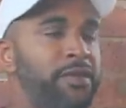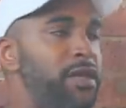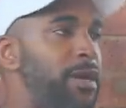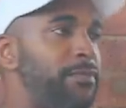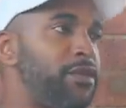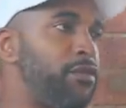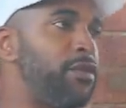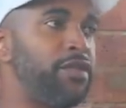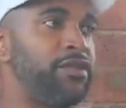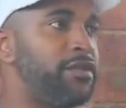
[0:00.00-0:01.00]
me an
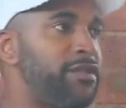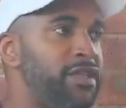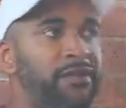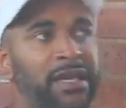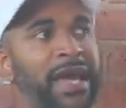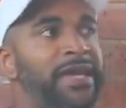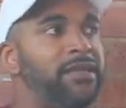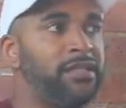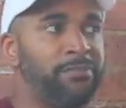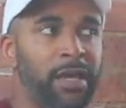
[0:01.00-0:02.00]
opportunity just to see if I
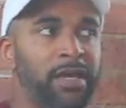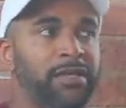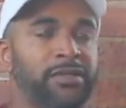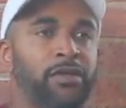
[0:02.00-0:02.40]
liked the space,